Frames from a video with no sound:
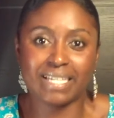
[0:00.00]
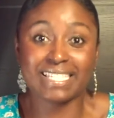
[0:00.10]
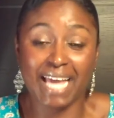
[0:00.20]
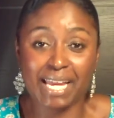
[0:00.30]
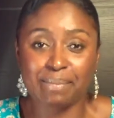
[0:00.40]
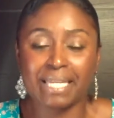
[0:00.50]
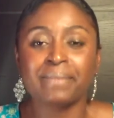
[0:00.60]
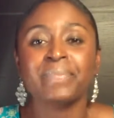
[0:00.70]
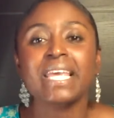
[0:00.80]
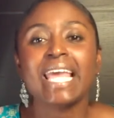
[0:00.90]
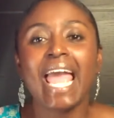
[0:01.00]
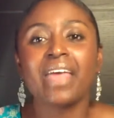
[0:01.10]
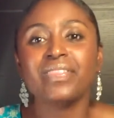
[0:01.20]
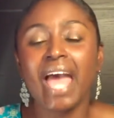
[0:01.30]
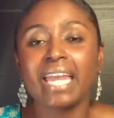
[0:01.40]
assignment,
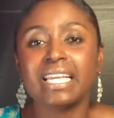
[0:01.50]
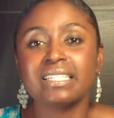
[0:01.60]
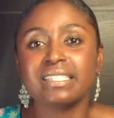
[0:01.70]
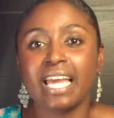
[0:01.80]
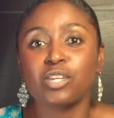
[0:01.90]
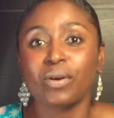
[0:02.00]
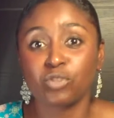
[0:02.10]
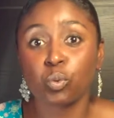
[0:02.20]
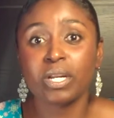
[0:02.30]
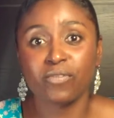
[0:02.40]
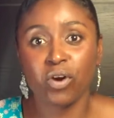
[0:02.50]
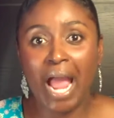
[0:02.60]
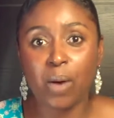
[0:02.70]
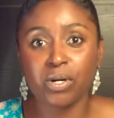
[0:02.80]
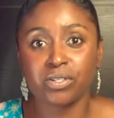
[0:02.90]
and that is that you have 24
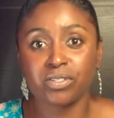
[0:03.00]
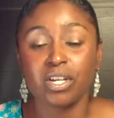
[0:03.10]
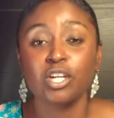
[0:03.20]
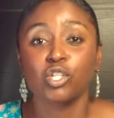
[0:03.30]
hours.